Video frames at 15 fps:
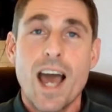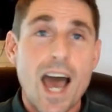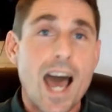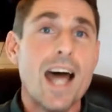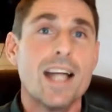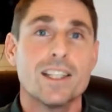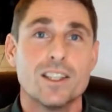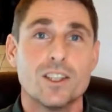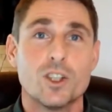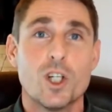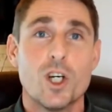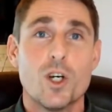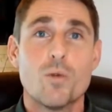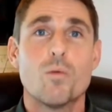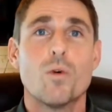and
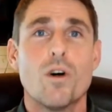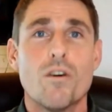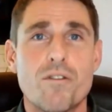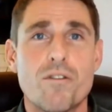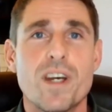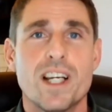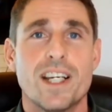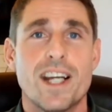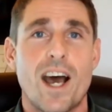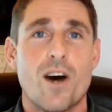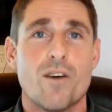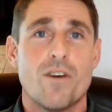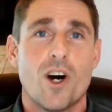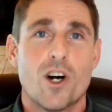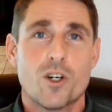we're all feeling out
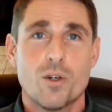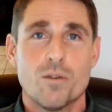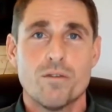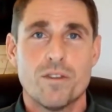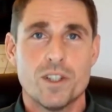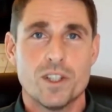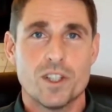of our comfort